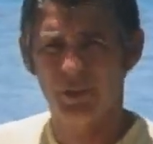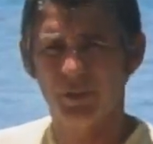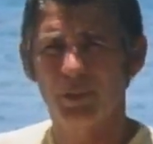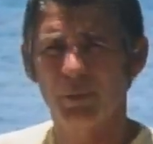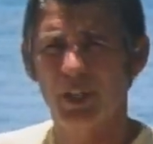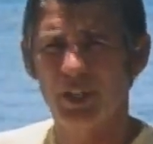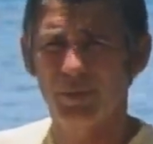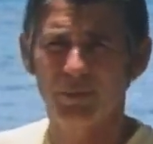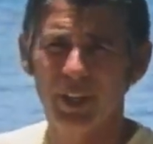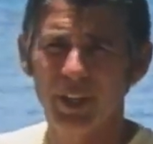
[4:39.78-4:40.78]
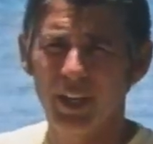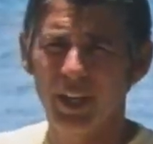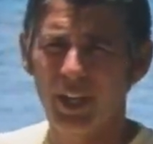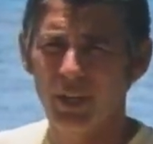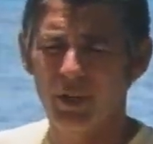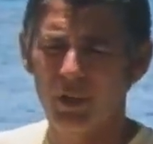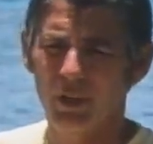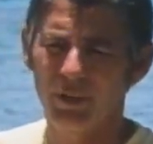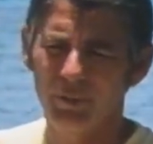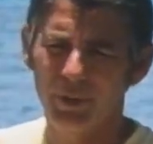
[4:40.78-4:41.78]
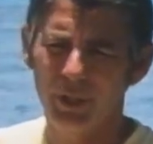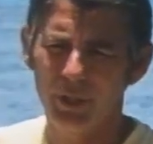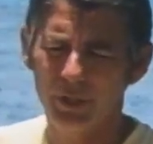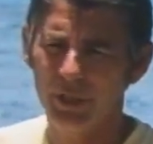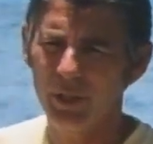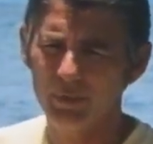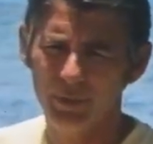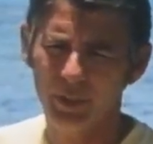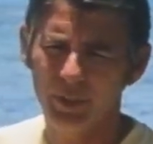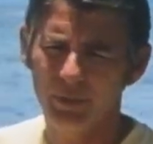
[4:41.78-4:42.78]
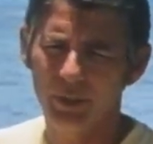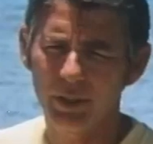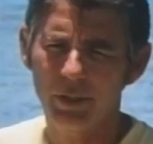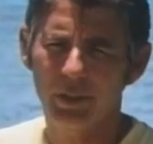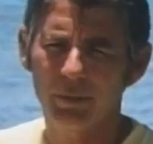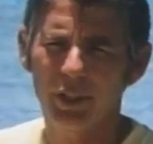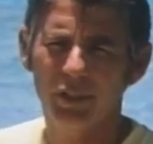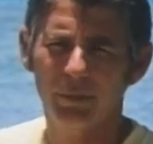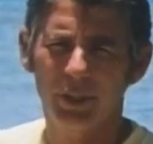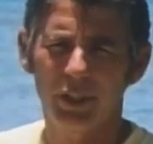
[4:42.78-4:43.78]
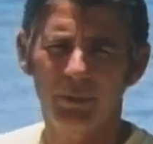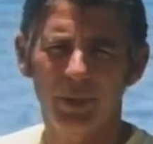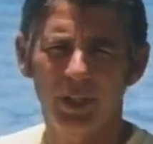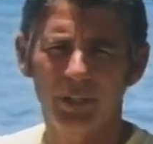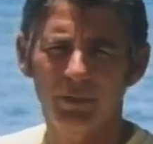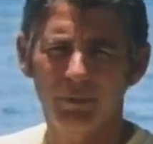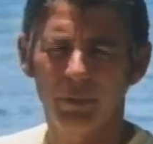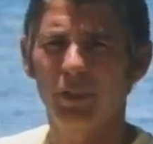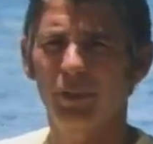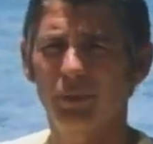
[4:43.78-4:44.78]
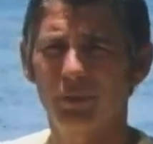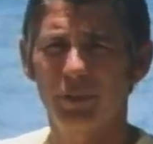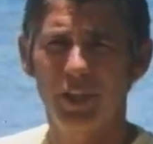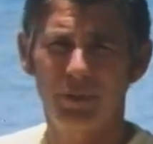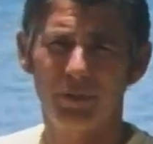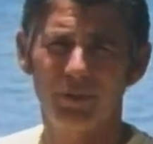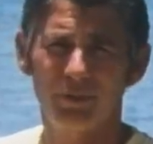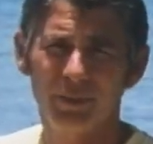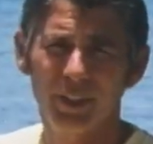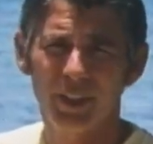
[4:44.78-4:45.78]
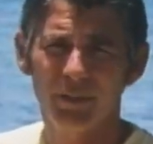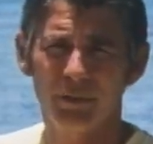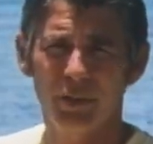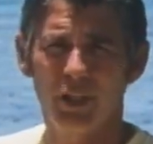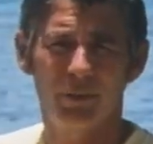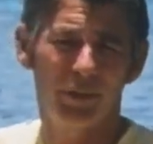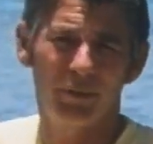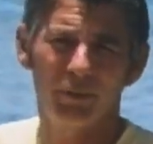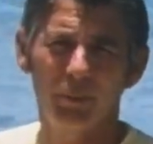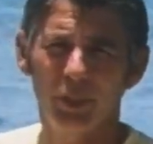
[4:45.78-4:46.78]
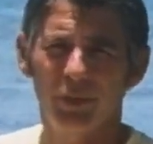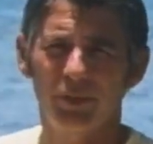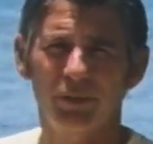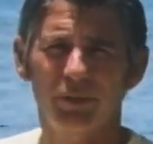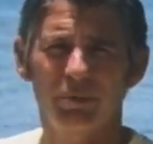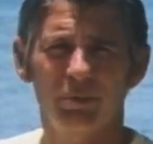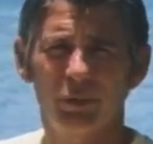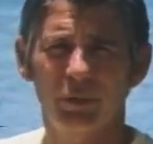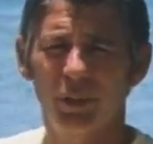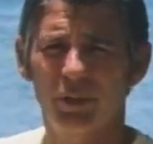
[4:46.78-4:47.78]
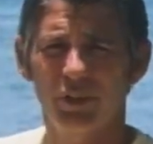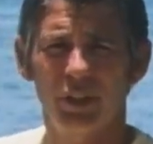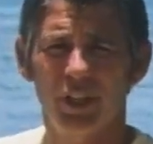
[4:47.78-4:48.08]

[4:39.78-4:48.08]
settle to the bottom. And all of the various shapes can easily be explained by well-known natural phenomenon familiar to, to all